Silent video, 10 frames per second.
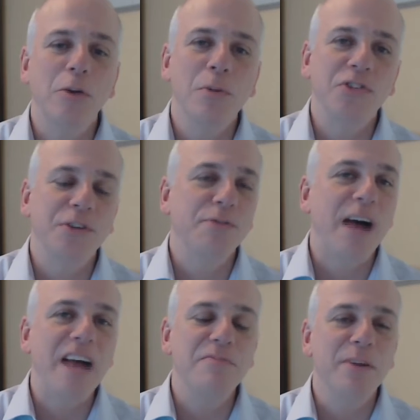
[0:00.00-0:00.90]
almost a
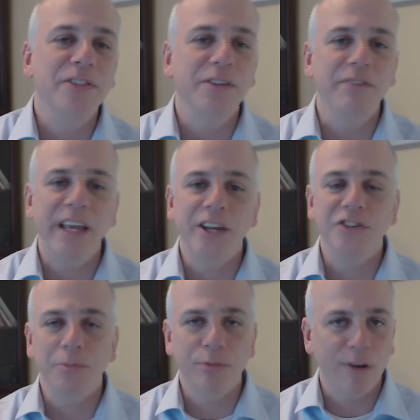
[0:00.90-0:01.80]
5-month
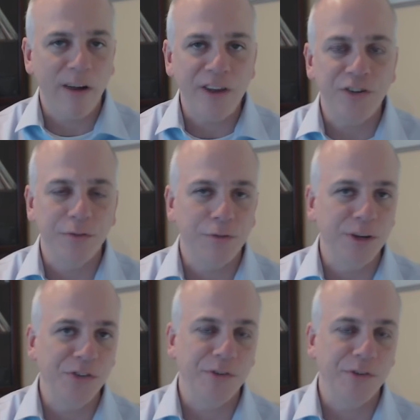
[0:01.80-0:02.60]
advantage in progression-free